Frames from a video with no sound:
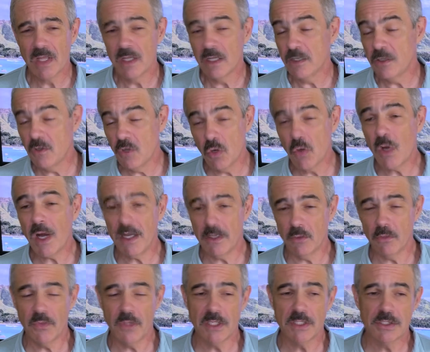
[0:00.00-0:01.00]
No, I
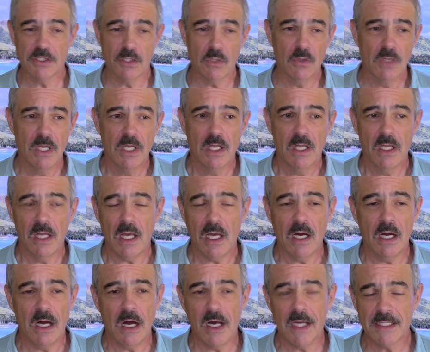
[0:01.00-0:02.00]
don't think so.
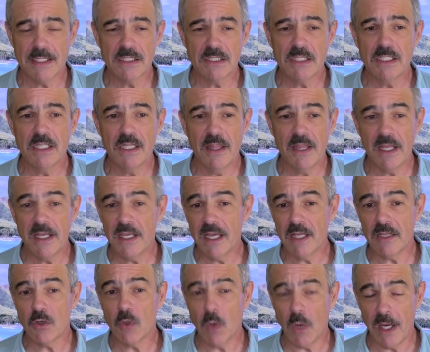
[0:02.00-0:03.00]
Honestly, they
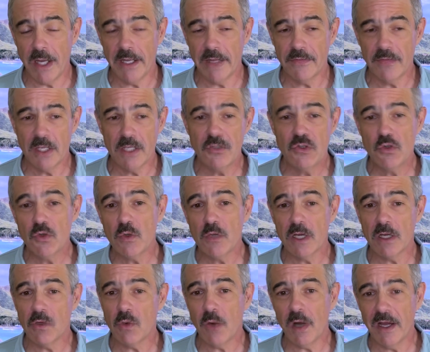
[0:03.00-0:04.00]
get quiet. They do
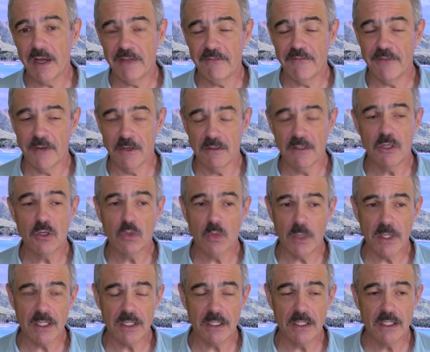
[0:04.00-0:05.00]
get quiet fairly
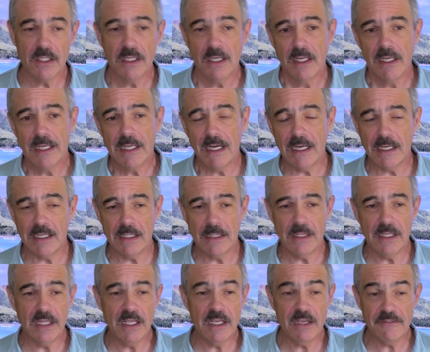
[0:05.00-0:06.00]
quickly.
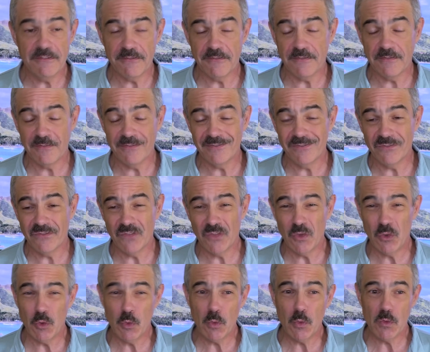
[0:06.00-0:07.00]
If
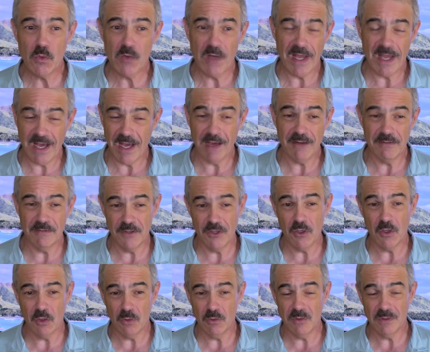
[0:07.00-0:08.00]
you have,
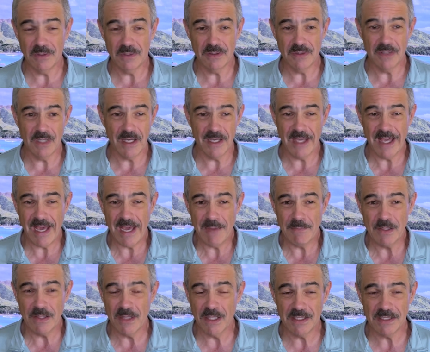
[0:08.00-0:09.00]
a
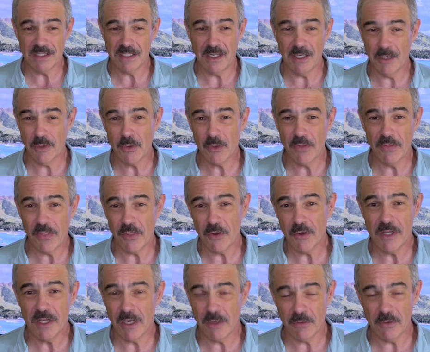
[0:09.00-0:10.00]
cabin that's
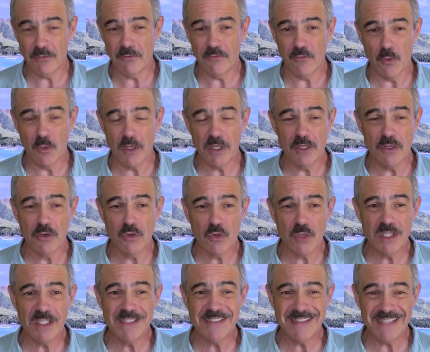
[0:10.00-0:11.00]
130, 140
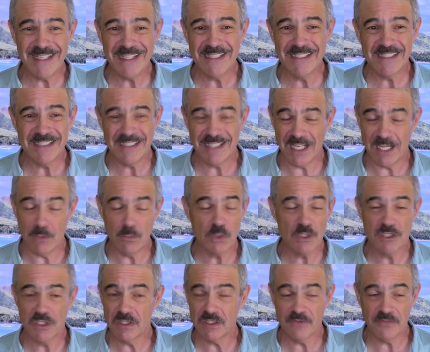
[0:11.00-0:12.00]
degrees inside,
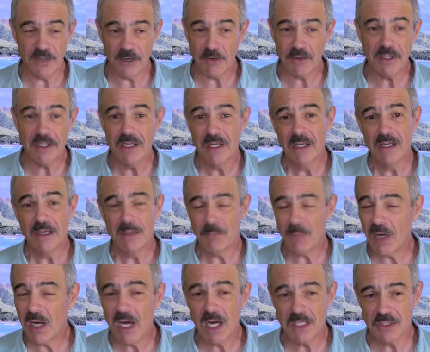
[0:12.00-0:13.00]
which is very
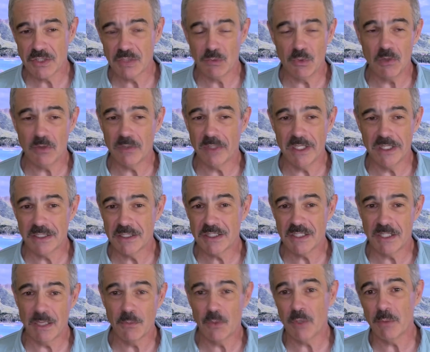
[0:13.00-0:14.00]
possible in the
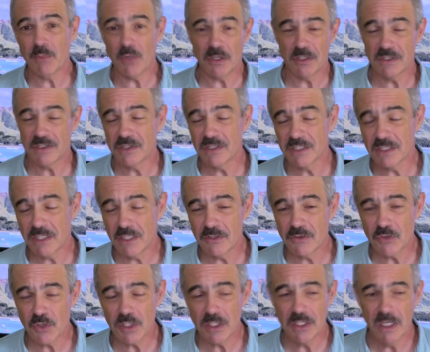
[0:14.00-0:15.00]
summer in parts of this
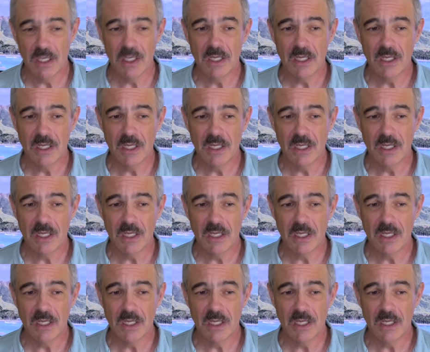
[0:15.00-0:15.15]
country,